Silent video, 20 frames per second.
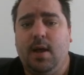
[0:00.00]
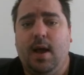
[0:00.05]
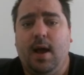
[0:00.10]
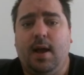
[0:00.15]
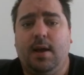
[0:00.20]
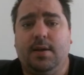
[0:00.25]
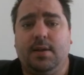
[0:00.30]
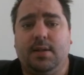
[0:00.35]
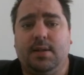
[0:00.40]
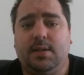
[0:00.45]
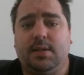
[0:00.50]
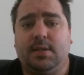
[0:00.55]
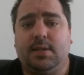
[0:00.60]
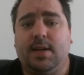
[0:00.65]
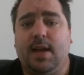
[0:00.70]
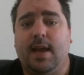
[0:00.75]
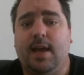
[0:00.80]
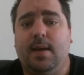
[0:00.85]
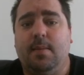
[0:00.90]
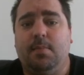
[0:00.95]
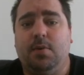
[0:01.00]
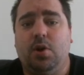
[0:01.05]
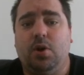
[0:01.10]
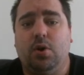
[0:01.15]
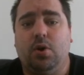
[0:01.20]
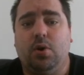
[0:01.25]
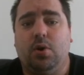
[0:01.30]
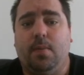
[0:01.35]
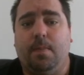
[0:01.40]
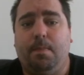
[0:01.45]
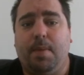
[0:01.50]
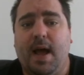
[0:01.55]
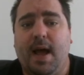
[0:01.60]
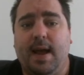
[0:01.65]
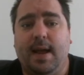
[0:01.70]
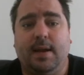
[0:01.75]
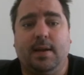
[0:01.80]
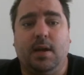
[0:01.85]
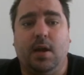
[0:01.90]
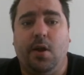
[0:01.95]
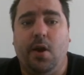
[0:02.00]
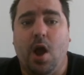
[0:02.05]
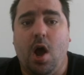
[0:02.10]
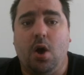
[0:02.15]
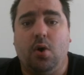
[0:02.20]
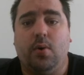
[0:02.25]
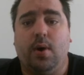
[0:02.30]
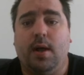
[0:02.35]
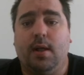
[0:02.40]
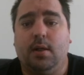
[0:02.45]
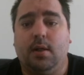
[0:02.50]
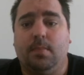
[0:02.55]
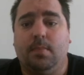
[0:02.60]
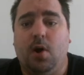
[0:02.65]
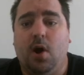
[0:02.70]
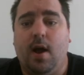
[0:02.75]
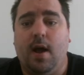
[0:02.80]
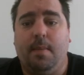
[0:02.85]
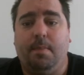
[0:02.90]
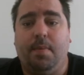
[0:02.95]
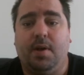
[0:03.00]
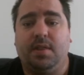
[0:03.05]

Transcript: Under this scheme, you're paying no LMI,